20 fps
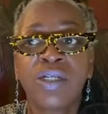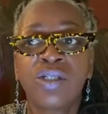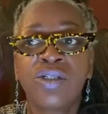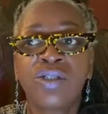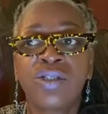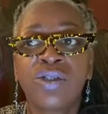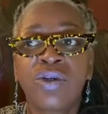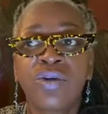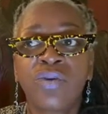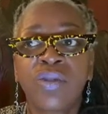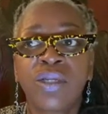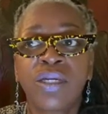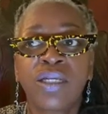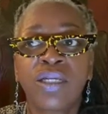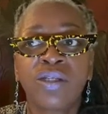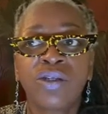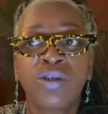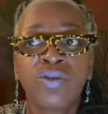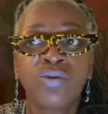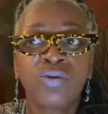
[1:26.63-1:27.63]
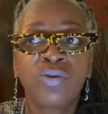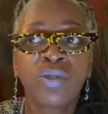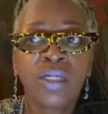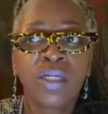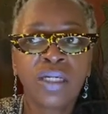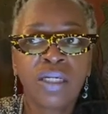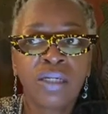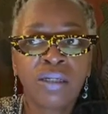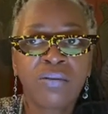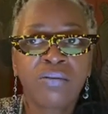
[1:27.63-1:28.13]
so that you
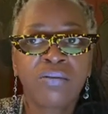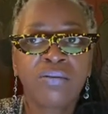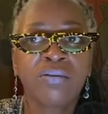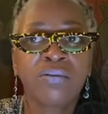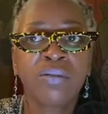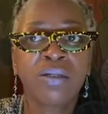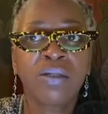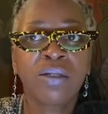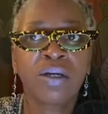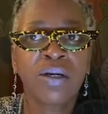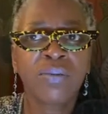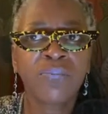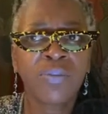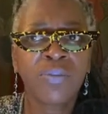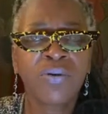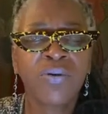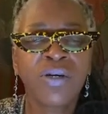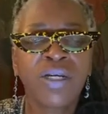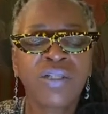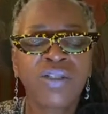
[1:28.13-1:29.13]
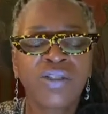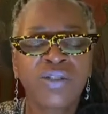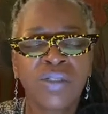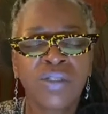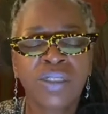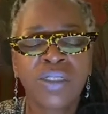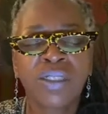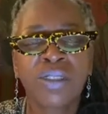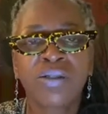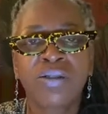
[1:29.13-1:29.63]
can upgrade your
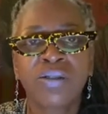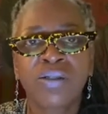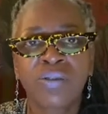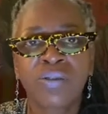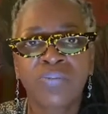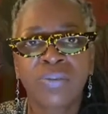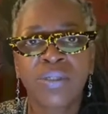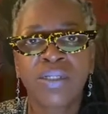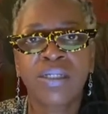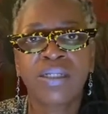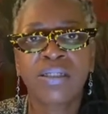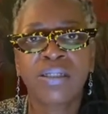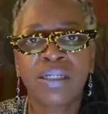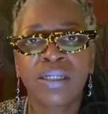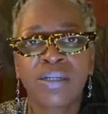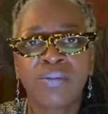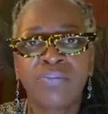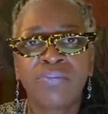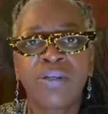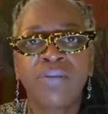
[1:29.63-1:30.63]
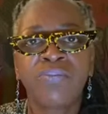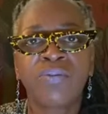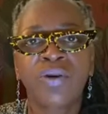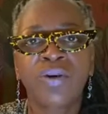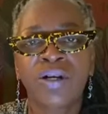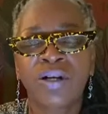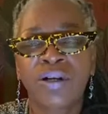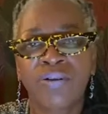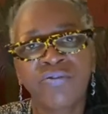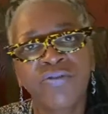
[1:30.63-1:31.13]
skills a bit and be more
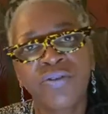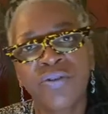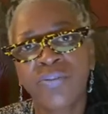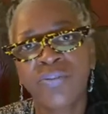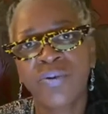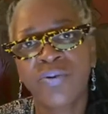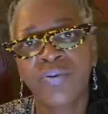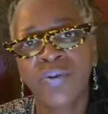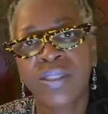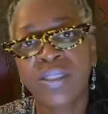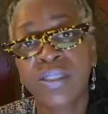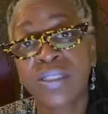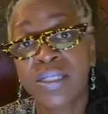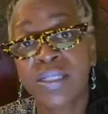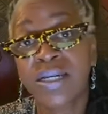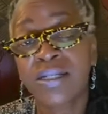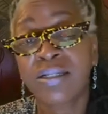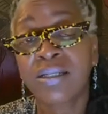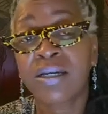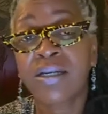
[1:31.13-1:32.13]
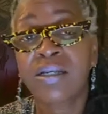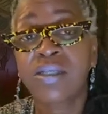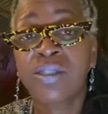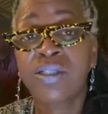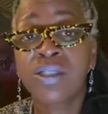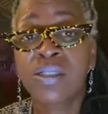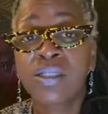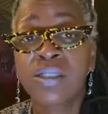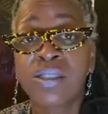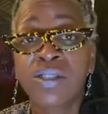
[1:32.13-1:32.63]
comfortable with the
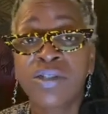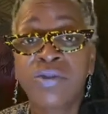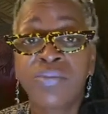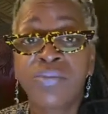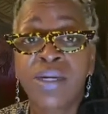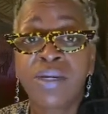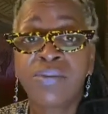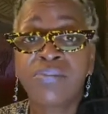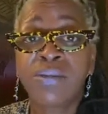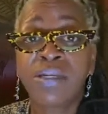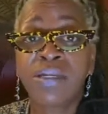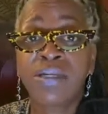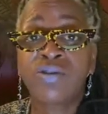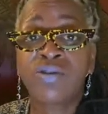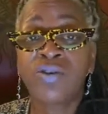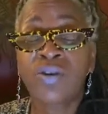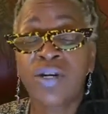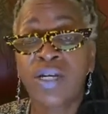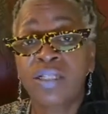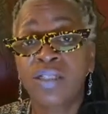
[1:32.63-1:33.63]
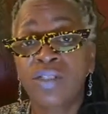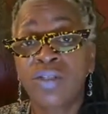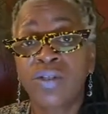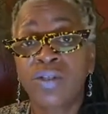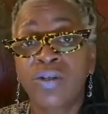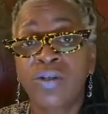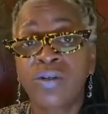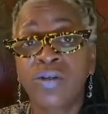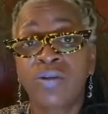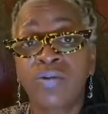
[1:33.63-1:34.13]
technology that you may be trying to
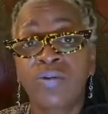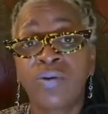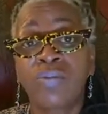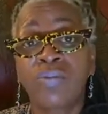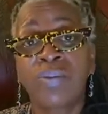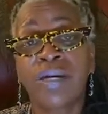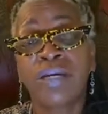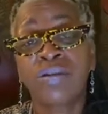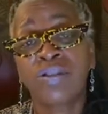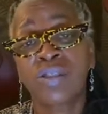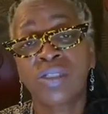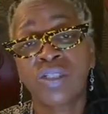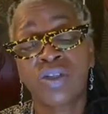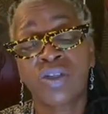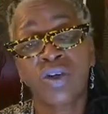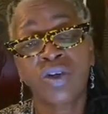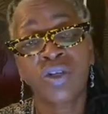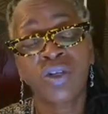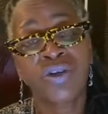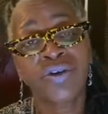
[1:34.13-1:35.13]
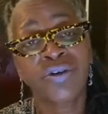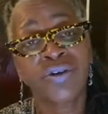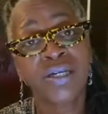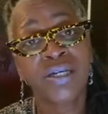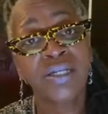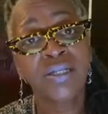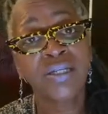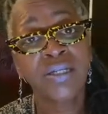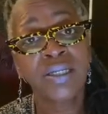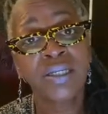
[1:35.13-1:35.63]
learn or about to start learning.